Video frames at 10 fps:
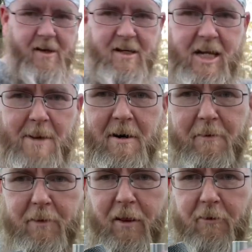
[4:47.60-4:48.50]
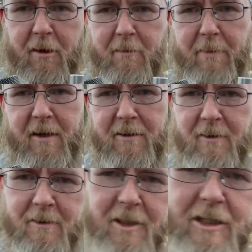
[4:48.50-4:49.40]
he came out with a threaded barrel.
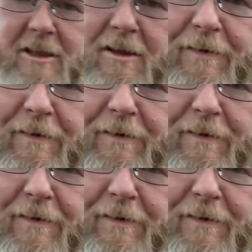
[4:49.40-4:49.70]
Look at the